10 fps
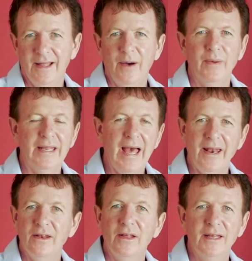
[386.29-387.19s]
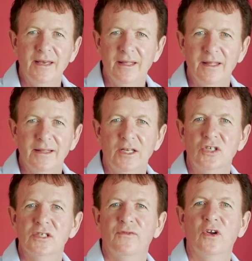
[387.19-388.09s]
And when they had an idea, they
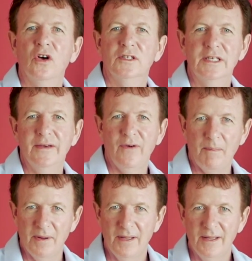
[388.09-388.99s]
just forgot to give up.